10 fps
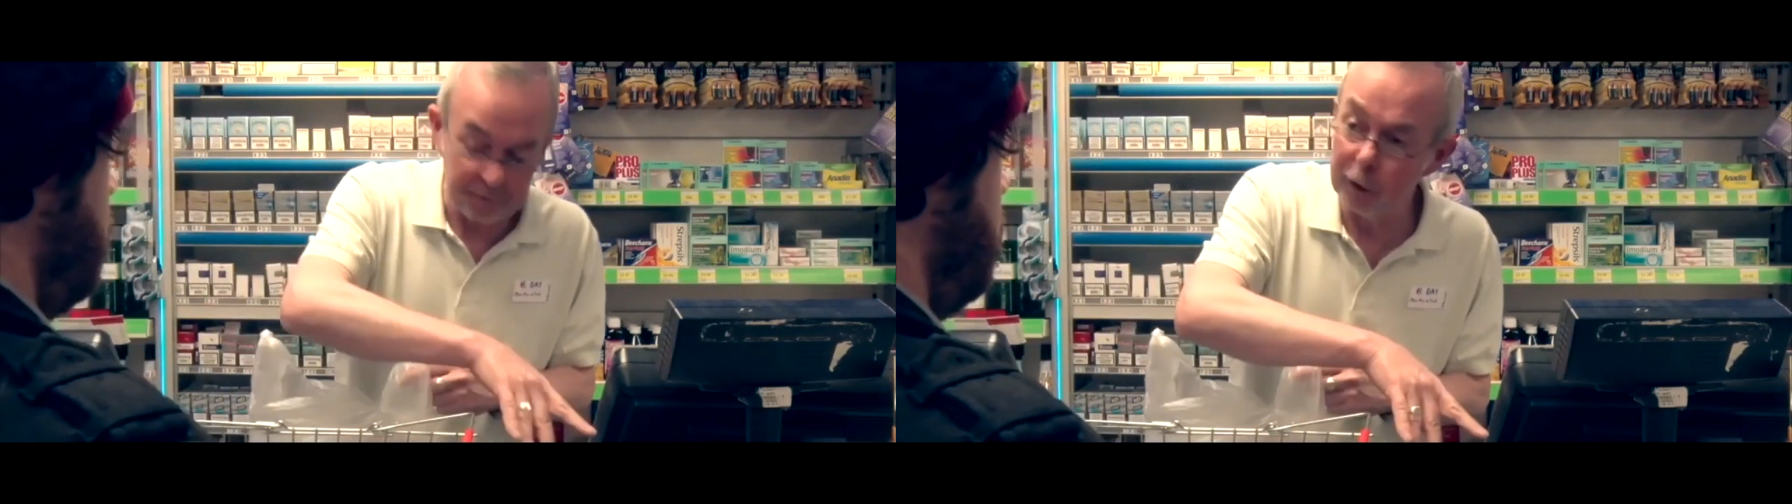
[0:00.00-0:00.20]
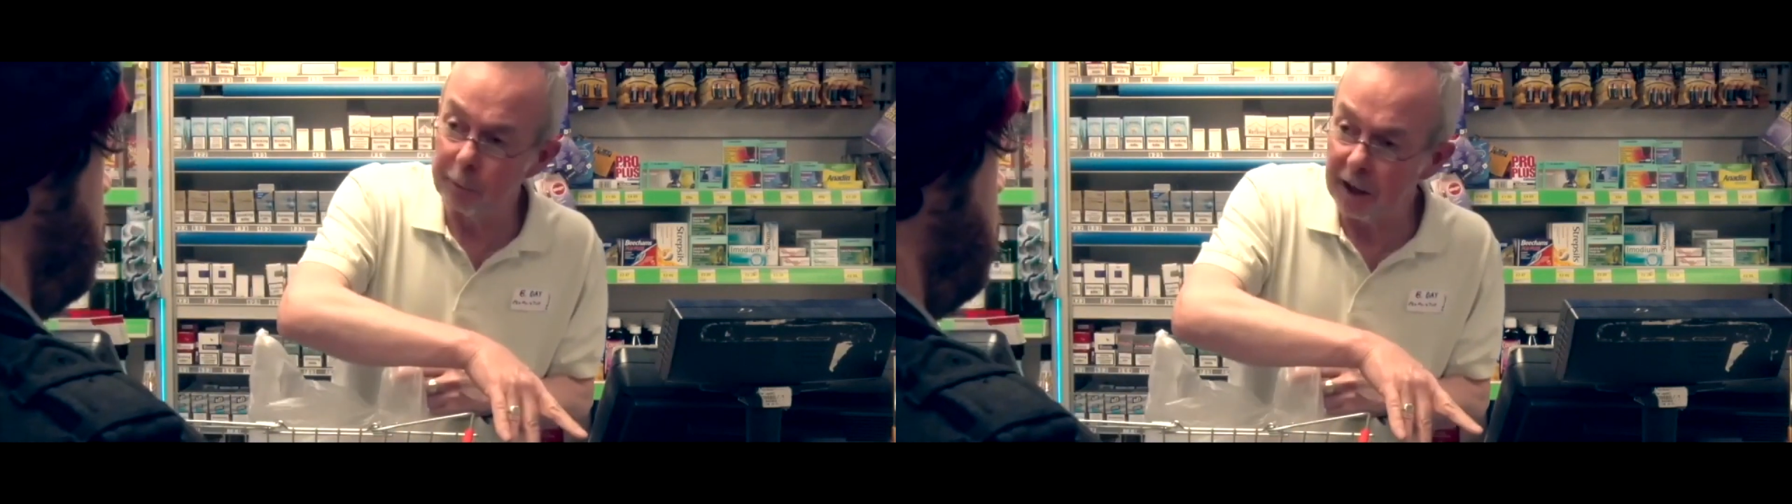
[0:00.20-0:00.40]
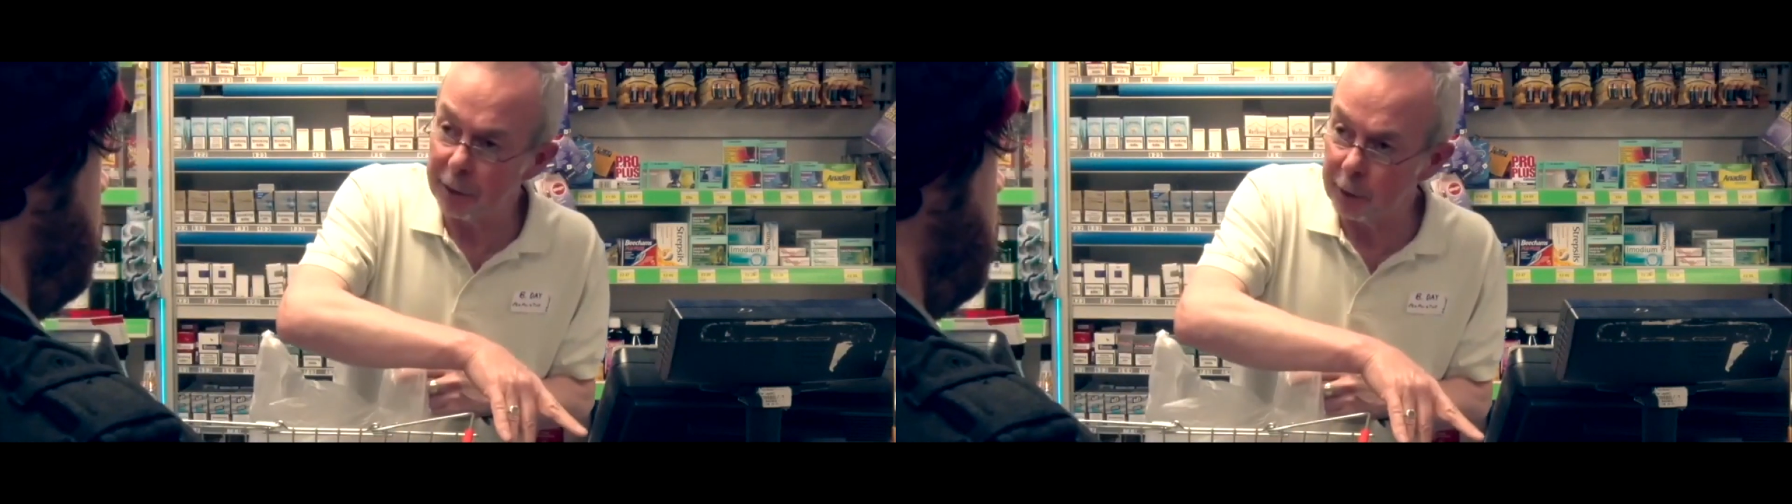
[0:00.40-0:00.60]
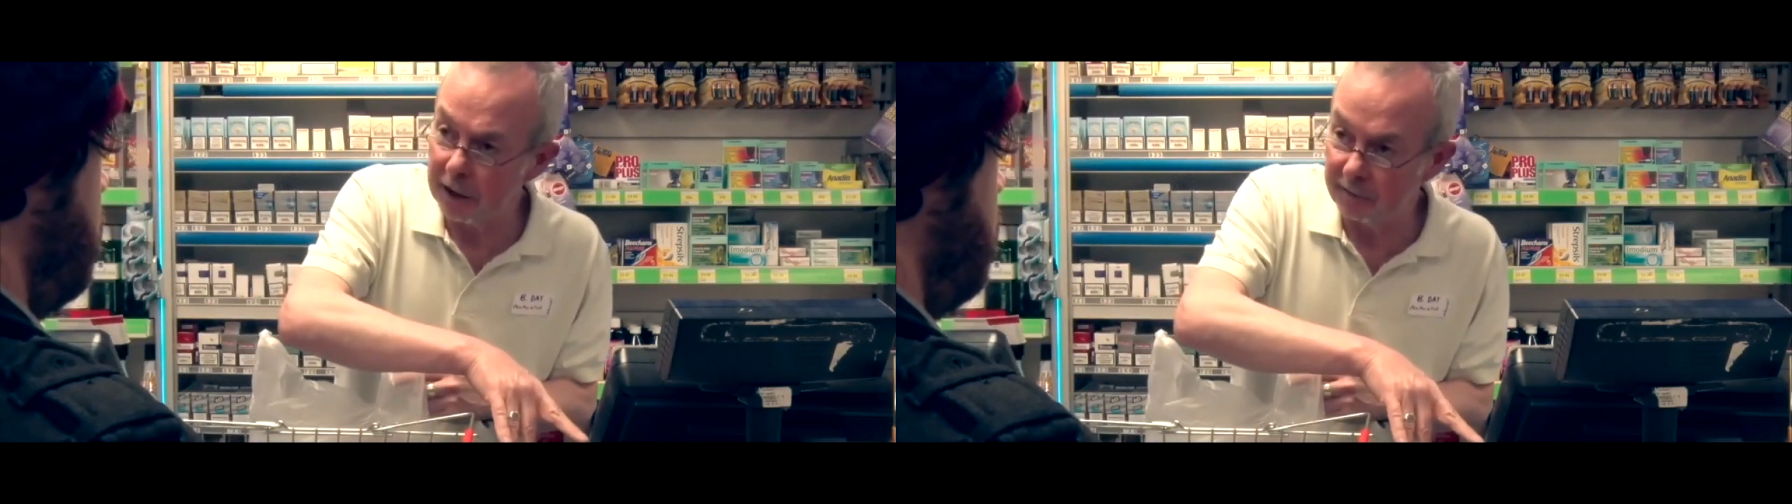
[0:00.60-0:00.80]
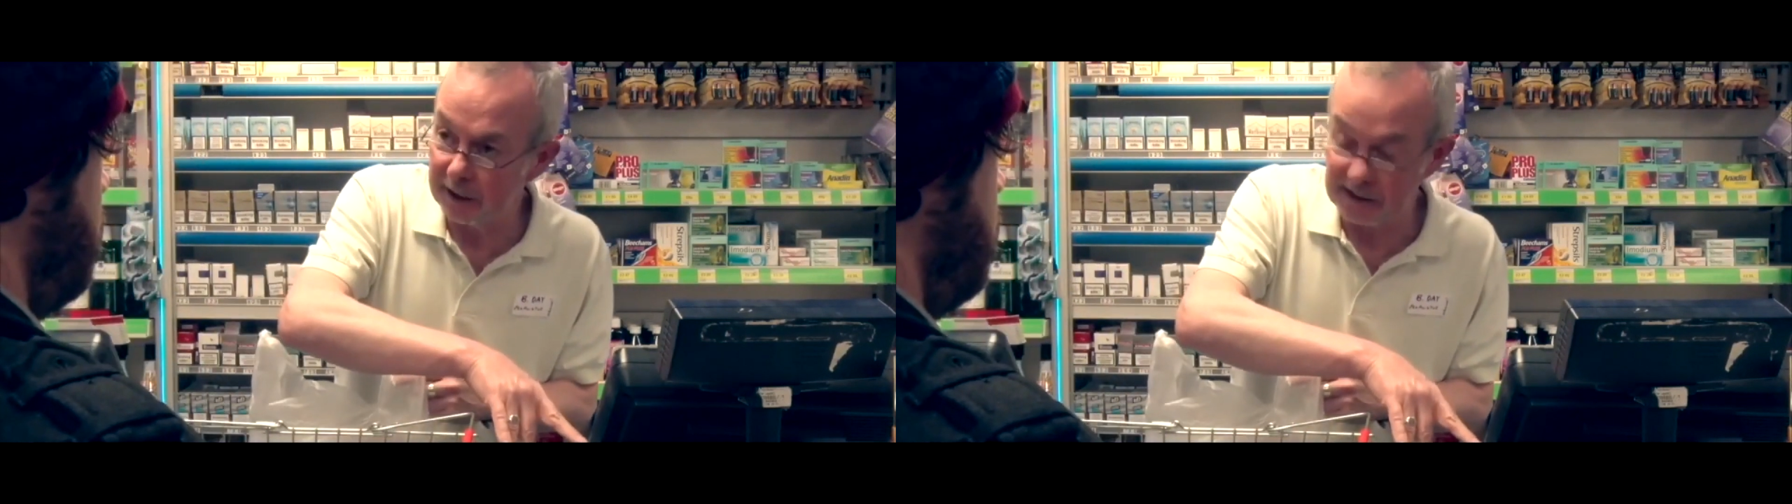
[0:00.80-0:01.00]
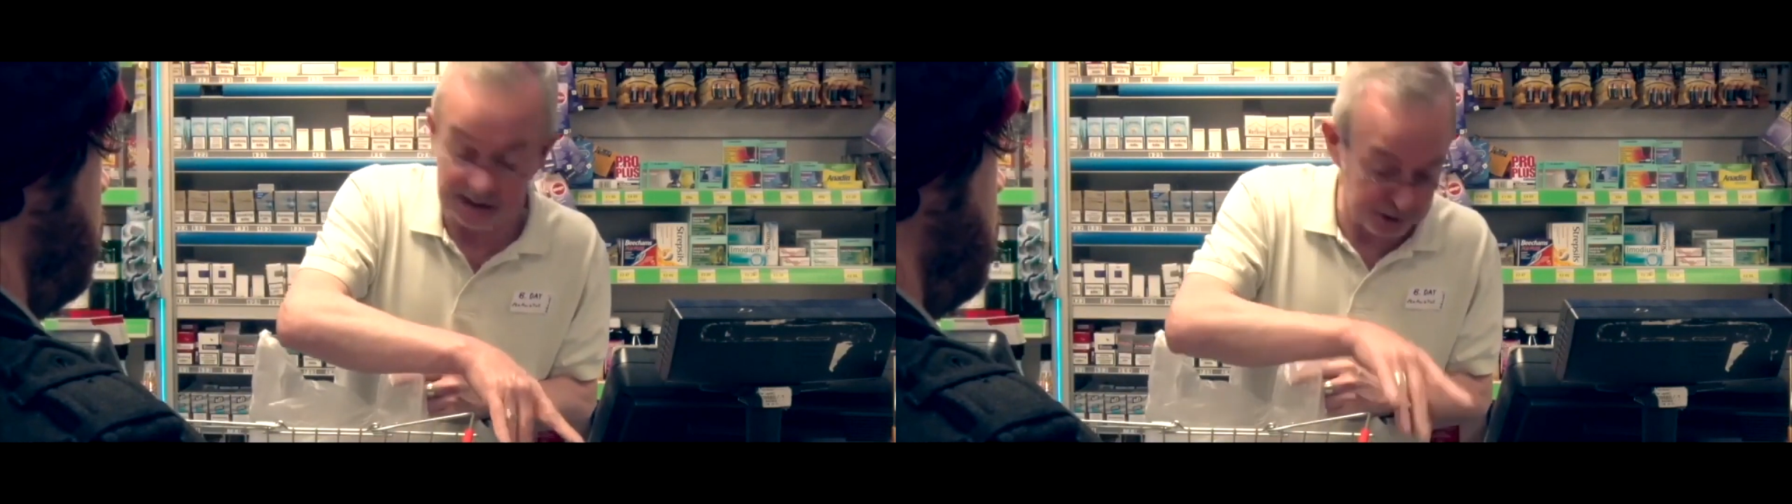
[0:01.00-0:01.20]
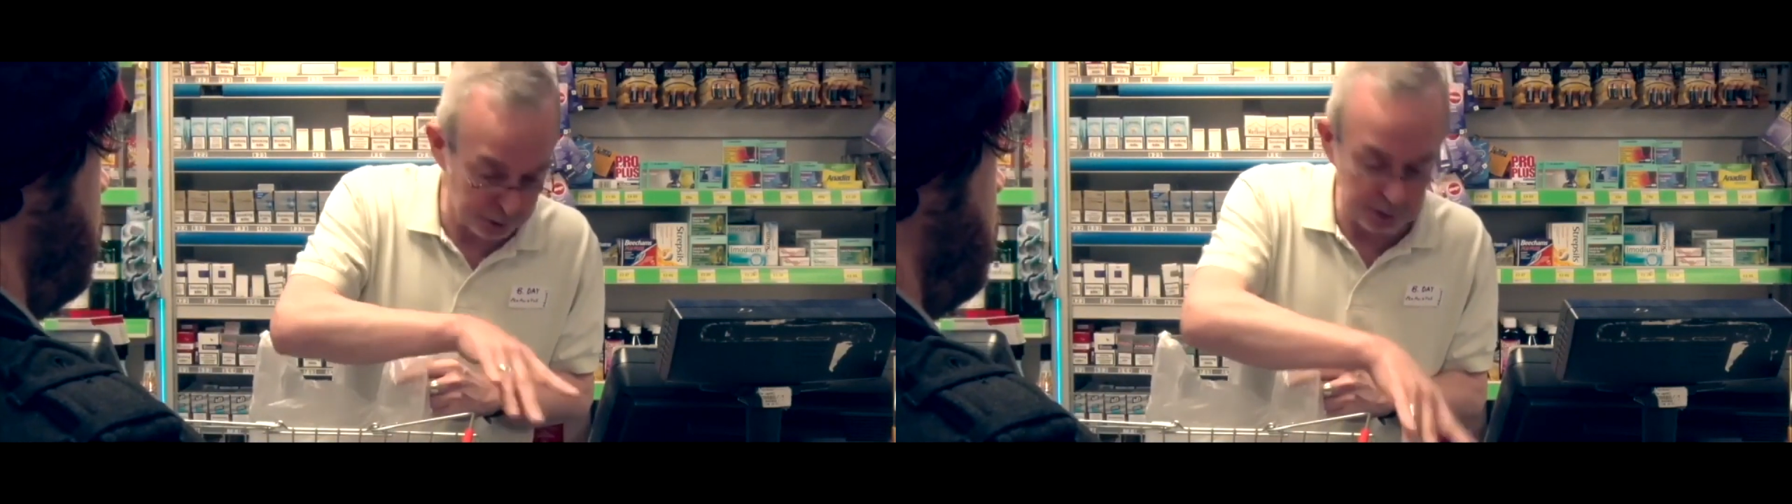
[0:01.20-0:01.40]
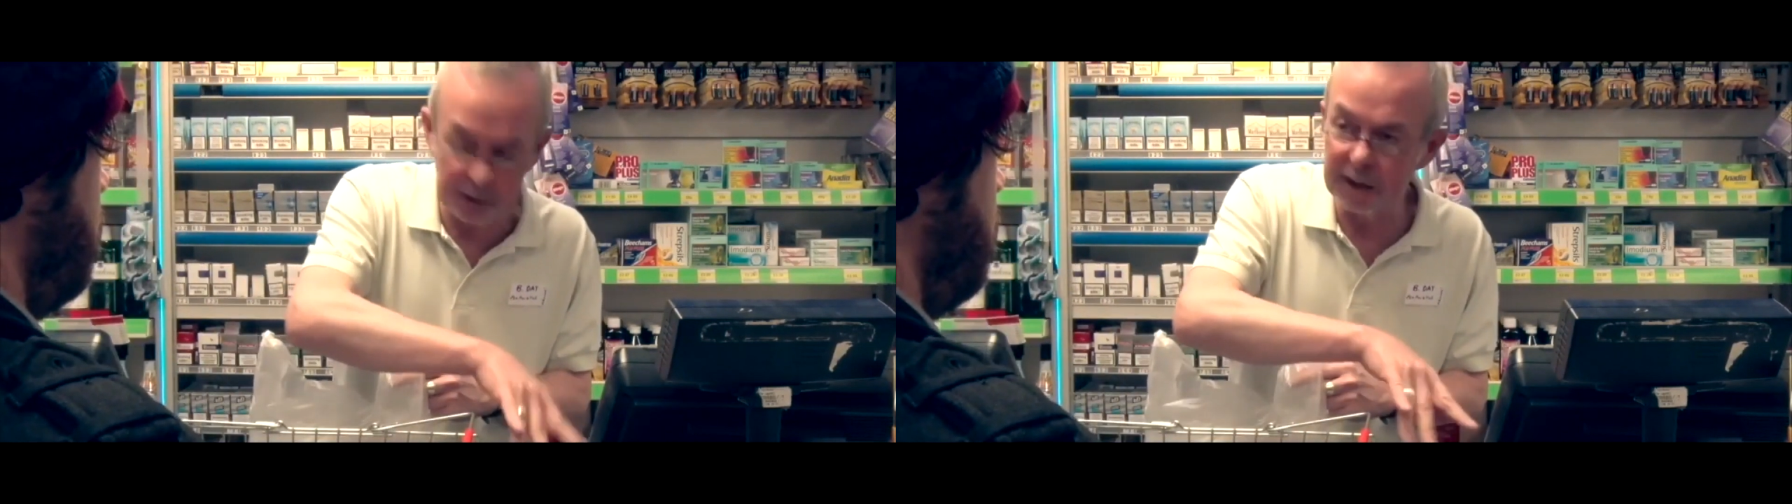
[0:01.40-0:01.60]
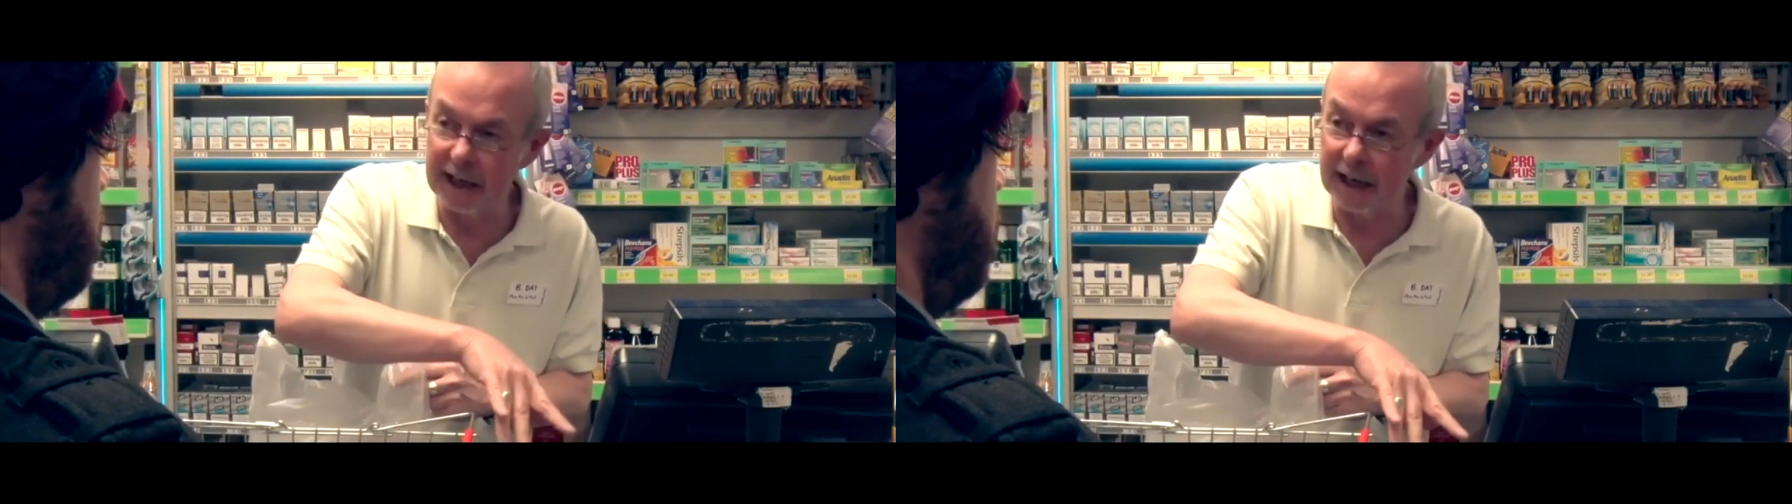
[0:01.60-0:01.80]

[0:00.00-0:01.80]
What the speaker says: If you buy three of these extremely